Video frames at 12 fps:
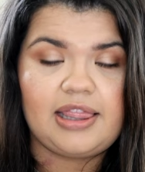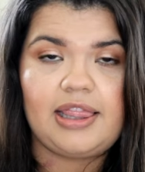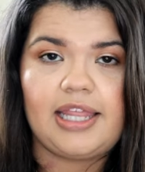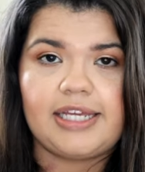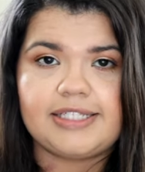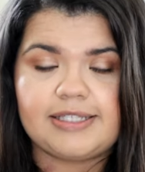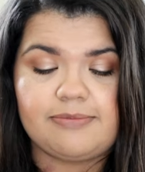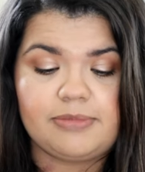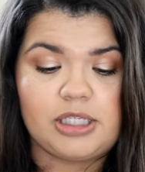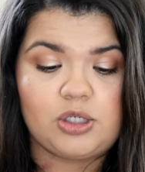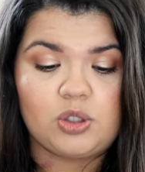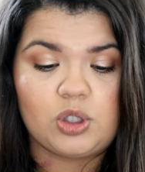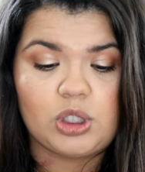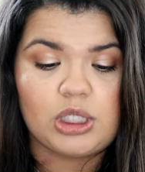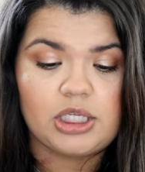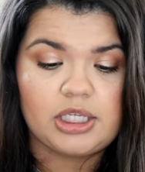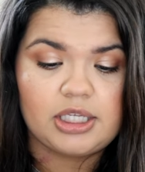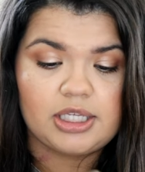like some little
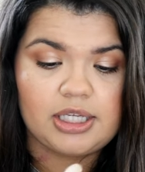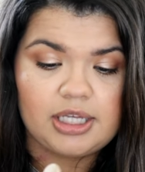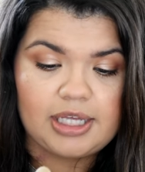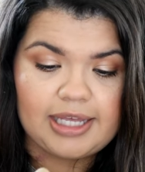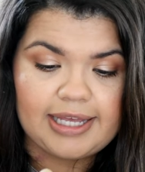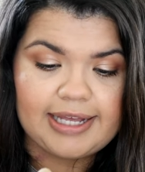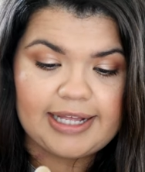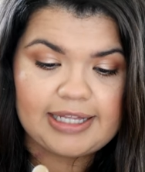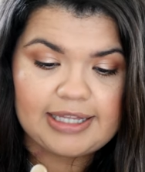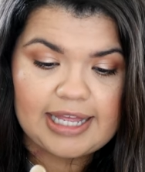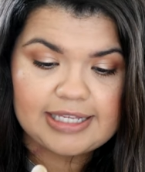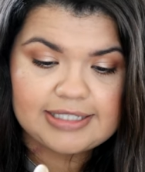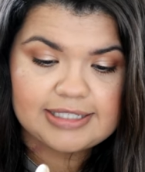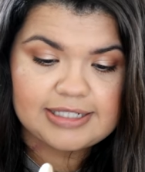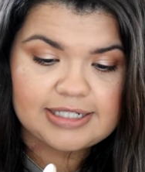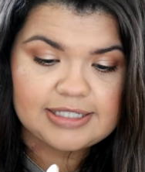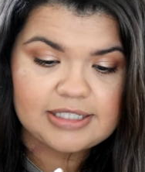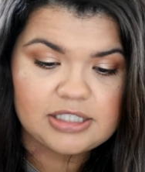uh,
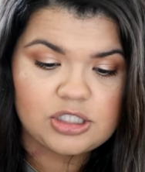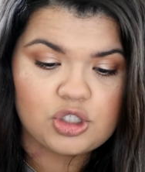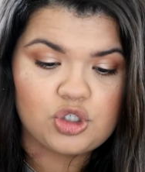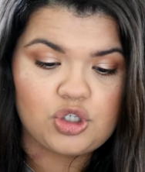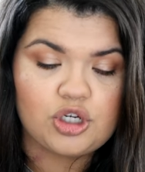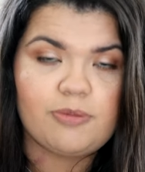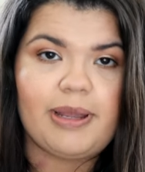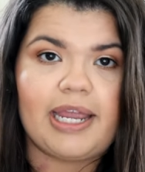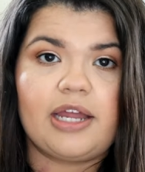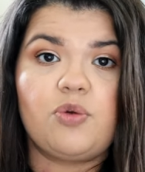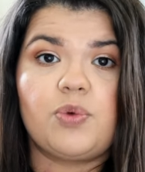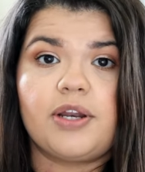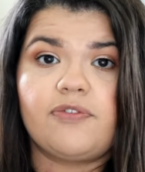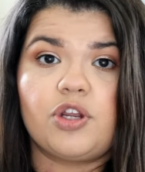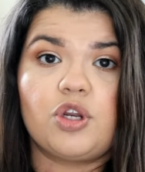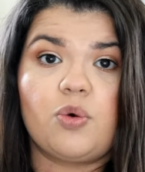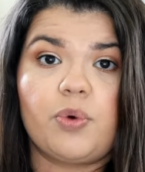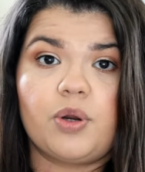classiness to your band whenever
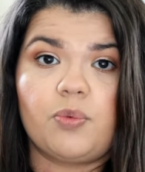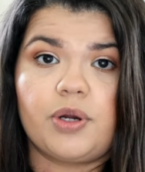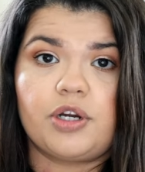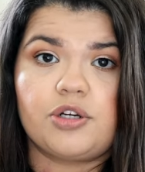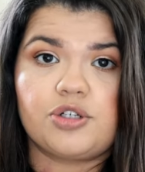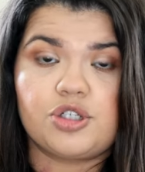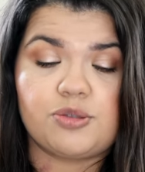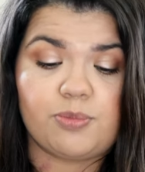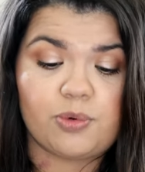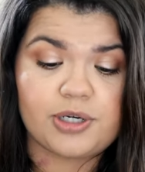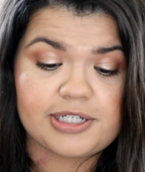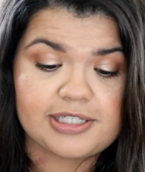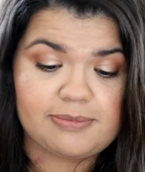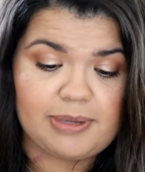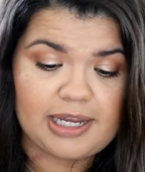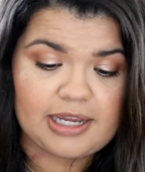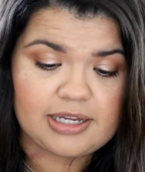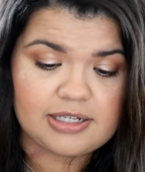you don't want to wear your sports
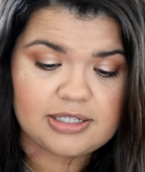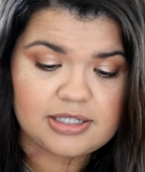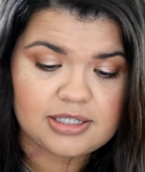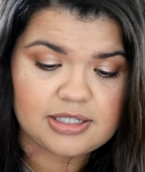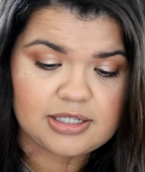band.